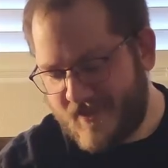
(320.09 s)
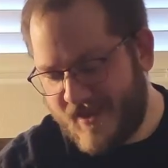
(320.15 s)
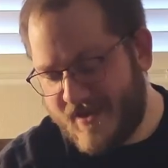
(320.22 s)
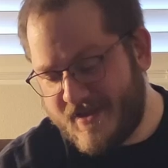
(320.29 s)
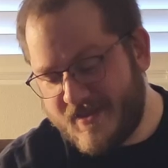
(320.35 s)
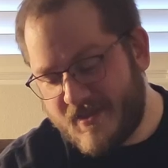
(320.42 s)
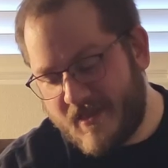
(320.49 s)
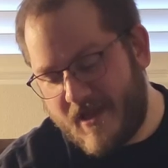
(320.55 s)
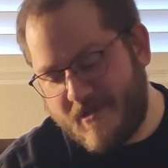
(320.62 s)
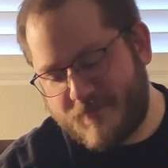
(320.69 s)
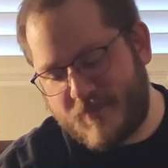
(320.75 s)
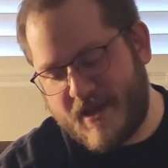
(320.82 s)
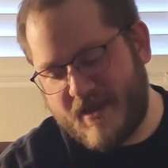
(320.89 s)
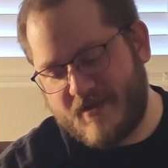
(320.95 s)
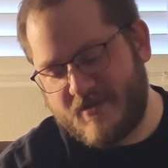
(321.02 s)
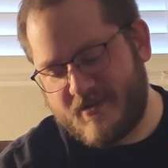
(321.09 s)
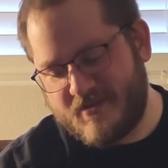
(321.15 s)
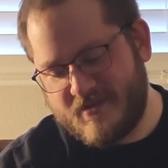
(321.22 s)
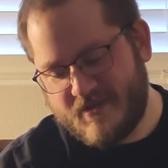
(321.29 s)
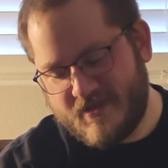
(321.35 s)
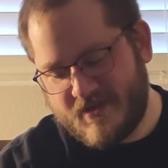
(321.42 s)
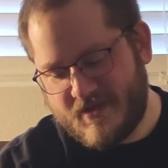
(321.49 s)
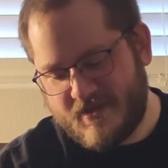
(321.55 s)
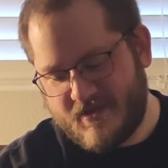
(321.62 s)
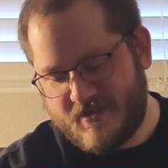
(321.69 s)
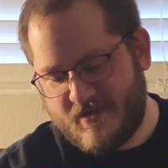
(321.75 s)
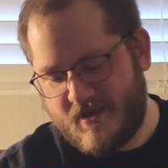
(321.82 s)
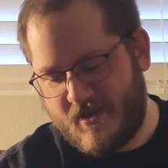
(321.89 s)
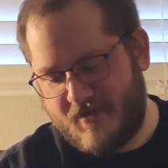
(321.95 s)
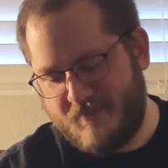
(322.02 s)
And in the last panel,
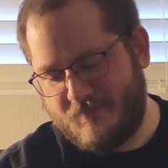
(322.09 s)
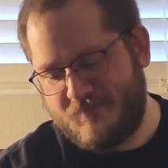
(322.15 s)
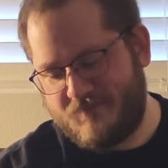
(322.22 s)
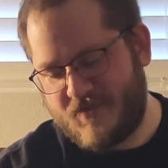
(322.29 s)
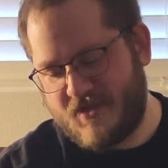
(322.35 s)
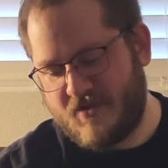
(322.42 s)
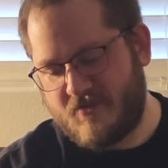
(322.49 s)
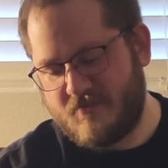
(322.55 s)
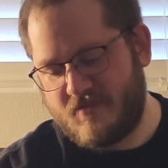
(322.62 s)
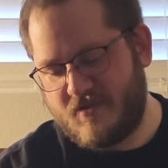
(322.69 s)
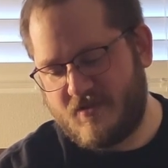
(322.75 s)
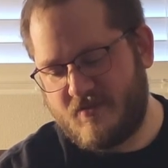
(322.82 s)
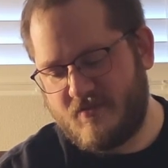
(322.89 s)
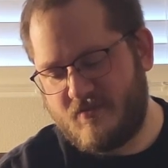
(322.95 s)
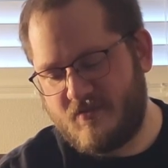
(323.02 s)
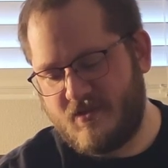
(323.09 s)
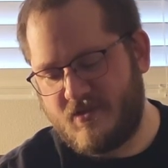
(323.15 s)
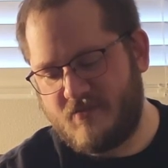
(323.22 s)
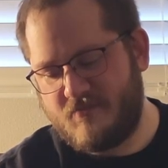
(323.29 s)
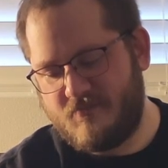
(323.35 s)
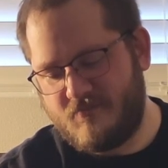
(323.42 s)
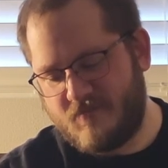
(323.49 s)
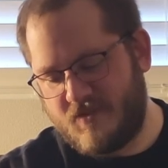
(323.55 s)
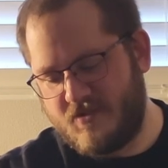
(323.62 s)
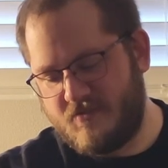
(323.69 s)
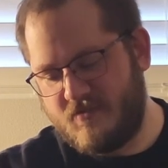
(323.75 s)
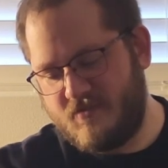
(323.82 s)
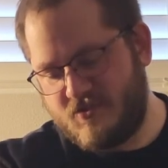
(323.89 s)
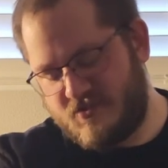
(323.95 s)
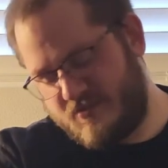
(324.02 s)
the
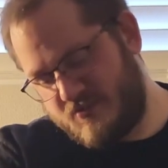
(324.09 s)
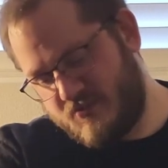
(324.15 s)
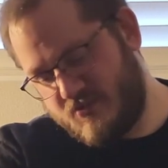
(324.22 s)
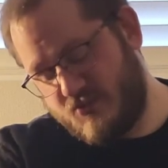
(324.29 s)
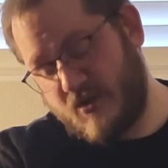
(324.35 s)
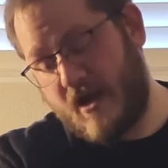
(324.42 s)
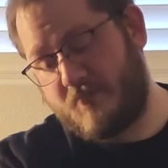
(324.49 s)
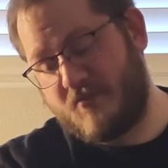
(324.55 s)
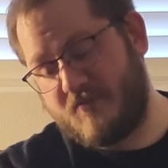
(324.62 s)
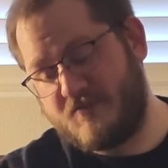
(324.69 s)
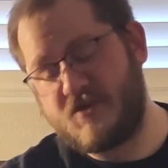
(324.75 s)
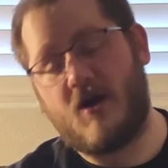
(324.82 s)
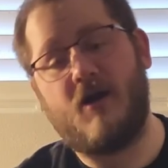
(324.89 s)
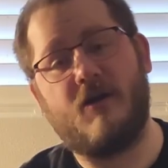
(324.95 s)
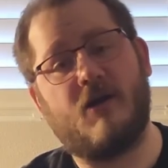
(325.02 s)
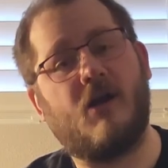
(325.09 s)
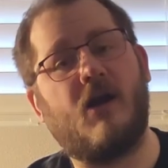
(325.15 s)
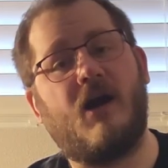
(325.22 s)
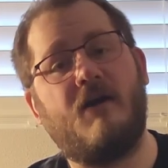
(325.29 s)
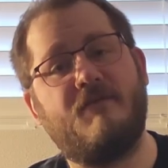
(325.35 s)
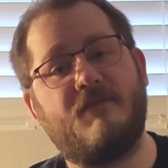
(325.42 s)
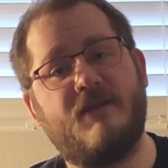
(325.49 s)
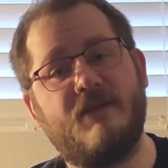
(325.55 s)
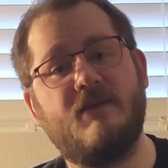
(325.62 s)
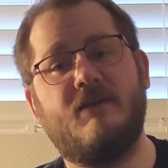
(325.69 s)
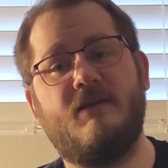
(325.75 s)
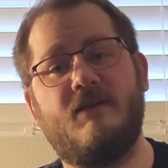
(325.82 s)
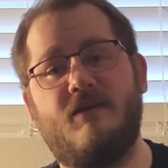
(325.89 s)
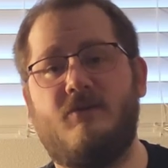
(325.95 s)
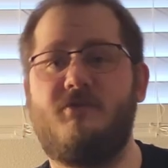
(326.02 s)
drop of tar coffee,
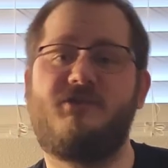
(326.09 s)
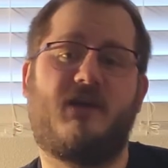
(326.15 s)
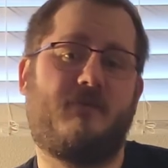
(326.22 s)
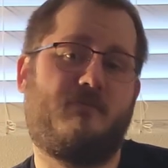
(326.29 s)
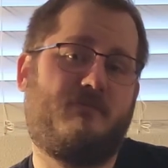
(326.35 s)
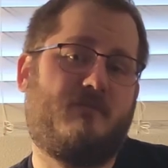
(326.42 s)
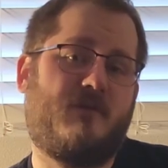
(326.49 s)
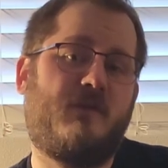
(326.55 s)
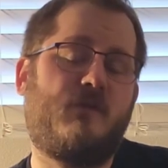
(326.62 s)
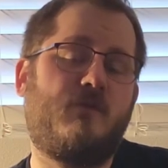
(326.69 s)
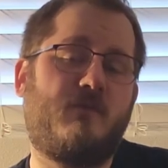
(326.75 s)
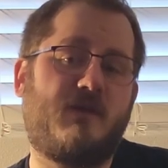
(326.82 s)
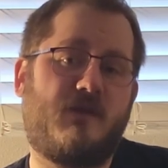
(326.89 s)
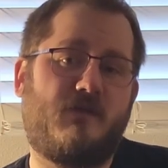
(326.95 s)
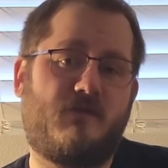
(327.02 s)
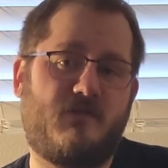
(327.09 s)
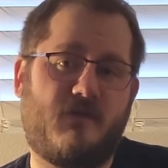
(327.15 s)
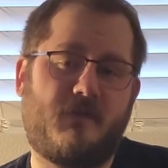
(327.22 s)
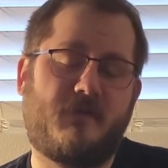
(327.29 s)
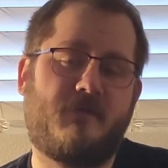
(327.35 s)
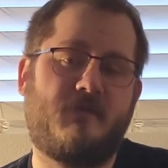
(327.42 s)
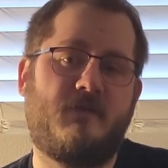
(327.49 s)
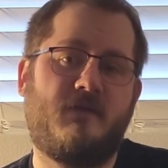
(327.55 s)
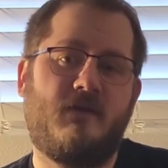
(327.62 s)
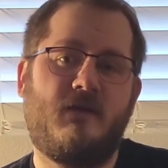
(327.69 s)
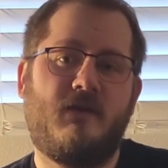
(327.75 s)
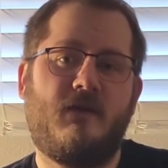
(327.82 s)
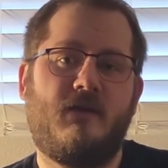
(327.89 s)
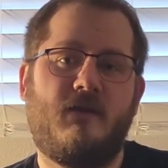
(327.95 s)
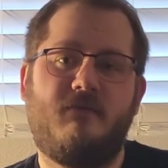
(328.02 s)
which I'm assuming is just
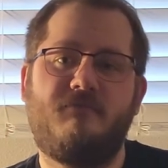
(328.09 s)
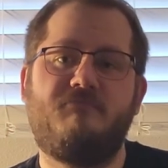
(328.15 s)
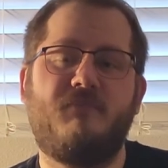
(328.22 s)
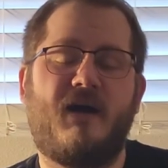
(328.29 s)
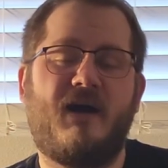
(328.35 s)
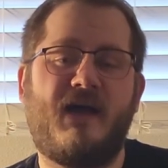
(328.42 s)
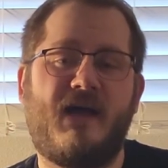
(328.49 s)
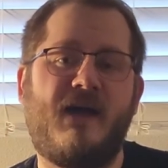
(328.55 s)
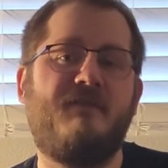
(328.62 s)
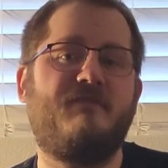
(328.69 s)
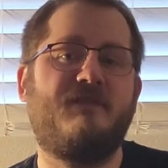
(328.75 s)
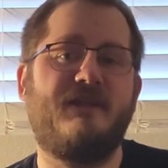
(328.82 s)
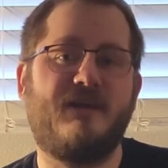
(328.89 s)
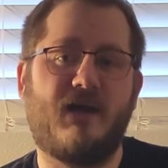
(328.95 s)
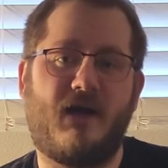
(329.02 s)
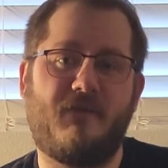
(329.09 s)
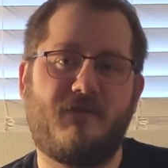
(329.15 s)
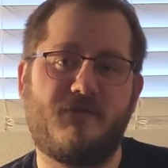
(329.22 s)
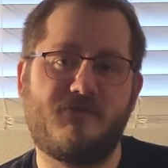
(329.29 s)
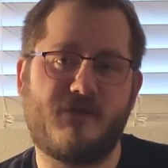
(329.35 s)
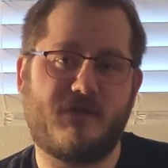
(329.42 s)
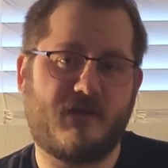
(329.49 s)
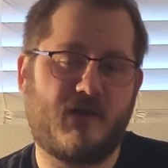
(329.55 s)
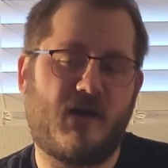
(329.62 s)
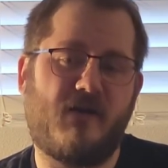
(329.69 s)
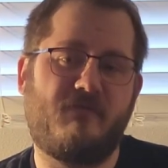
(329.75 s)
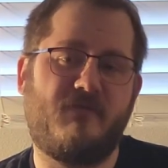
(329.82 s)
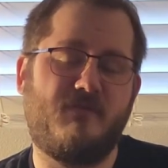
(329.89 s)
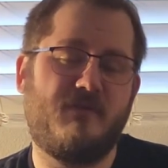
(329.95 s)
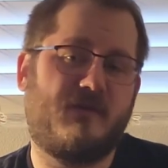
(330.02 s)
heavily concentrated
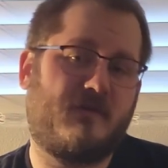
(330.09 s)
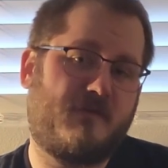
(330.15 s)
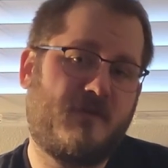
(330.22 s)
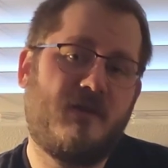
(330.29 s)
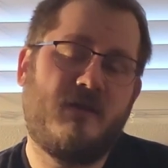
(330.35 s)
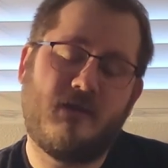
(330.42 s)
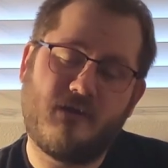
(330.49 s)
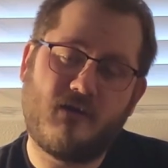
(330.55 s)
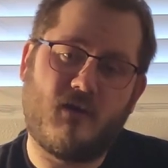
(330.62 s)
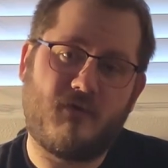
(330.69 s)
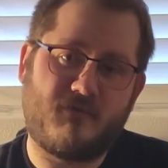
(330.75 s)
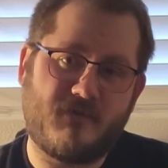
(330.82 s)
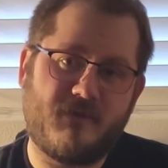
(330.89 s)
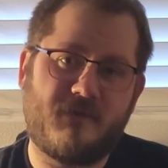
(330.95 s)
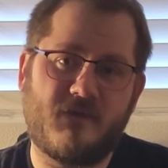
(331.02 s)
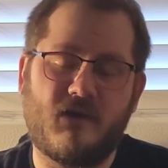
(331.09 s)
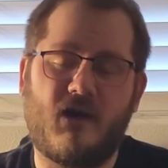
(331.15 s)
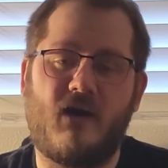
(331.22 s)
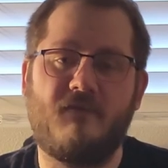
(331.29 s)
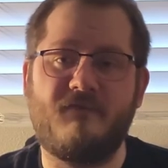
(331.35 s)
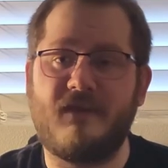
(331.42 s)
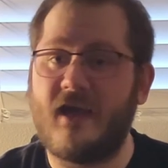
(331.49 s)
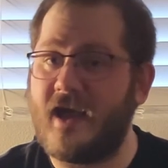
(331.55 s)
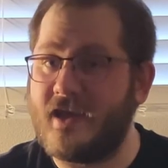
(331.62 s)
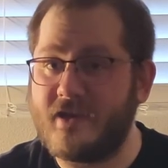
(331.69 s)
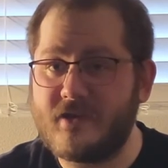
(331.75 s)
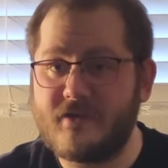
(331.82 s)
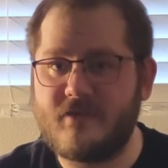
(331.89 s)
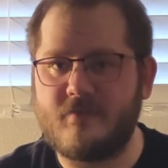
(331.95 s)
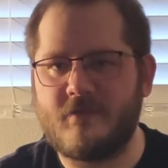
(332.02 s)
coffee, because Garfield is a coffee
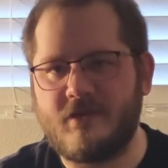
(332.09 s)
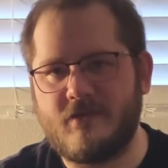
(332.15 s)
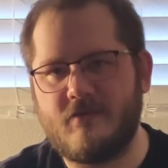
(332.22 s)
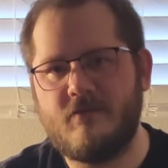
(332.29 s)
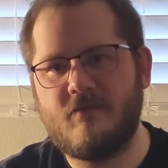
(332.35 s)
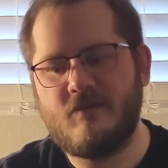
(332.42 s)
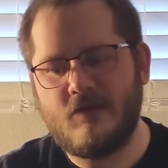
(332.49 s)
addict. I mean,